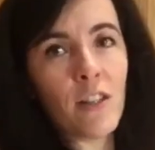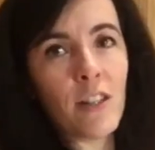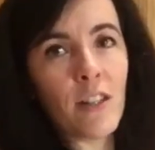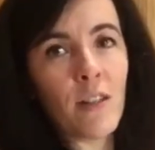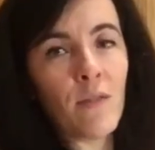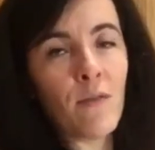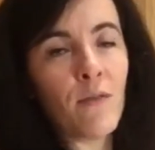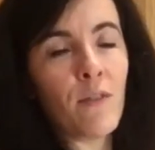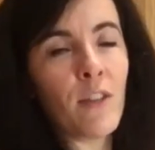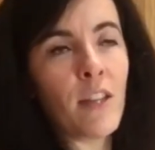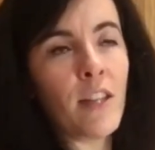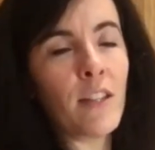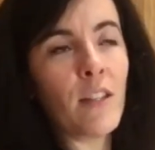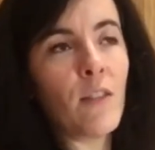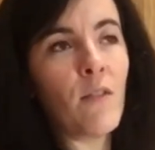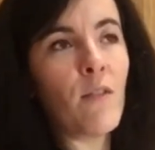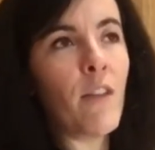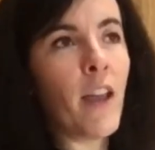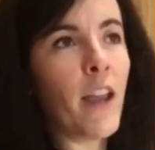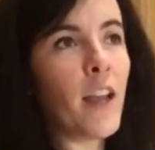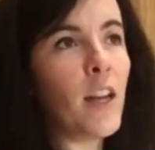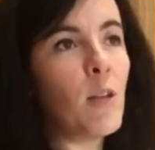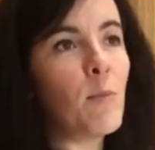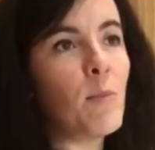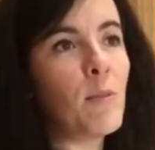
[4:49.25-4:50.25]
If it's
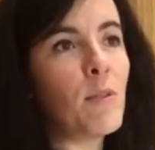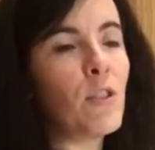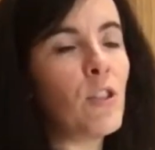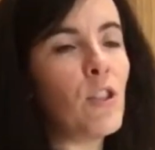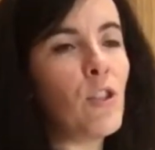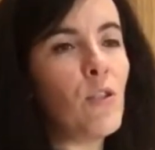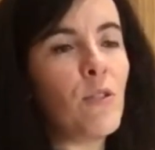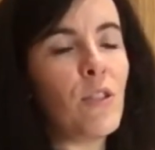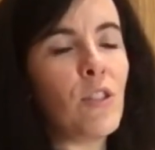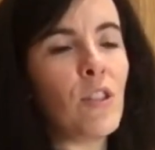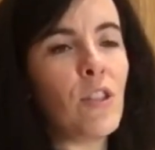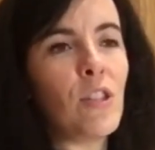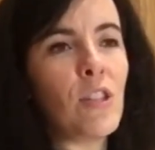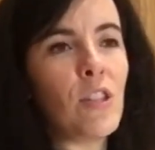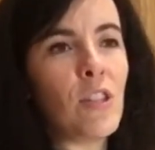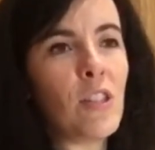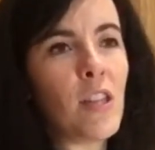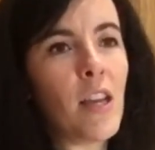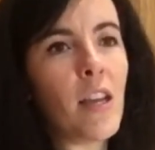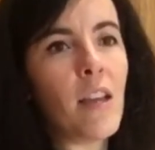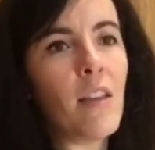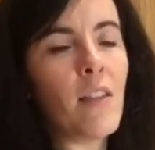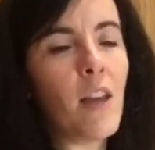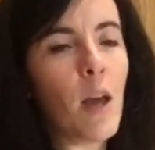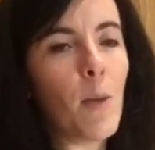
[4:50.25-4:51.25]
available to you to stay
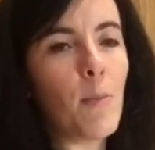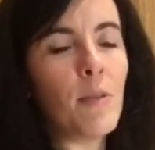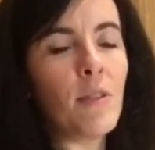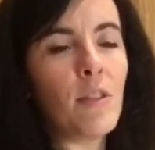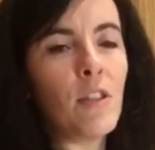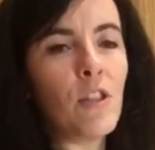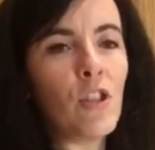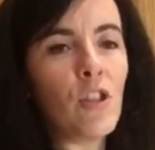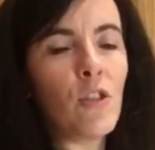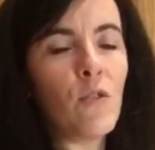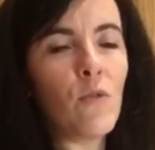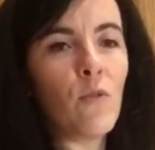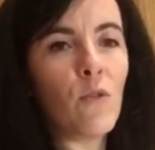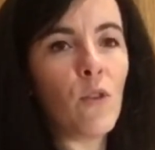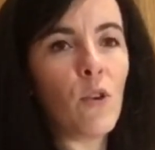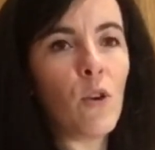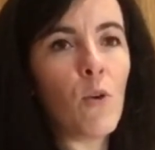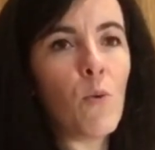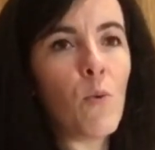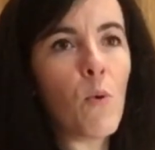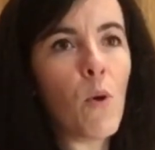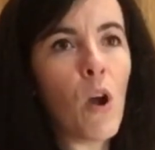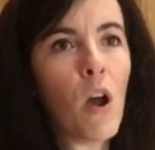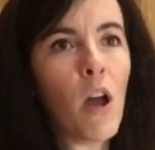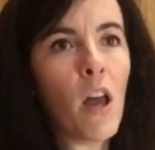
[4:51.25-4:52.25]
in that position for a
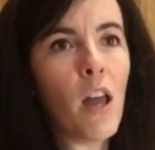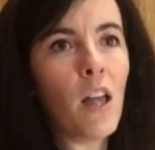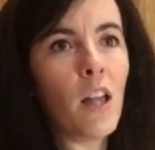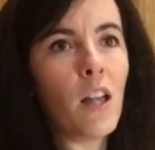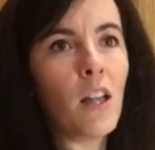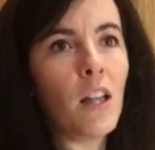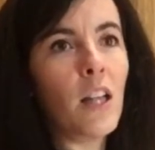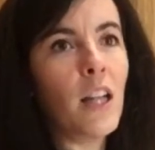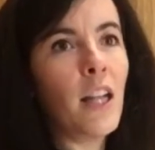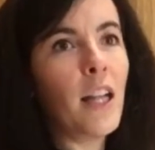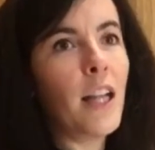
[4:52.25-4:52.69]
while,